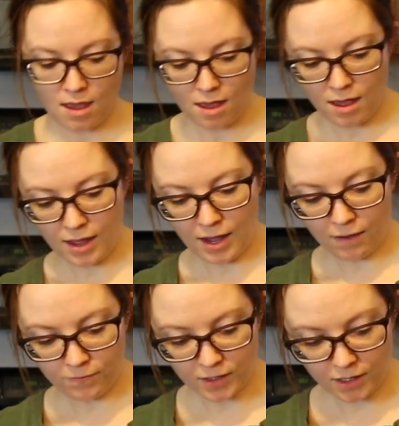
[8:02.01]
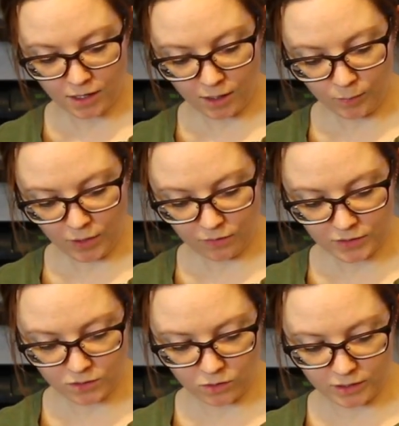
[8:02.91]
A 1/2 cup of
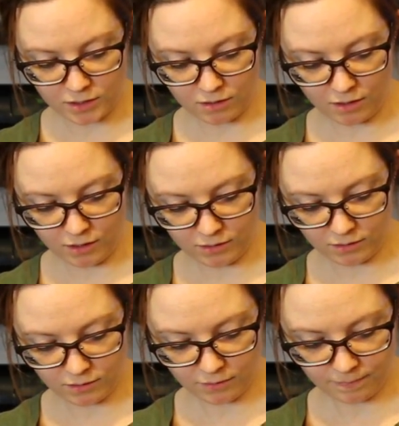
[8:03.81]
soy sauce.